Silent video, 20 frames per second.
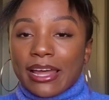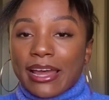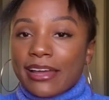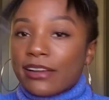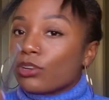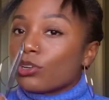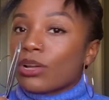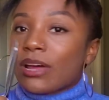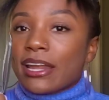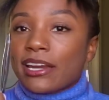I don't
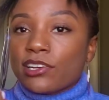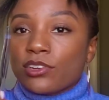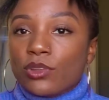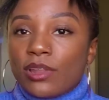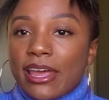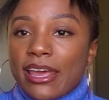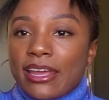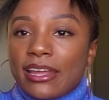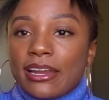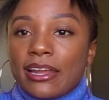know how to do
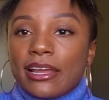that.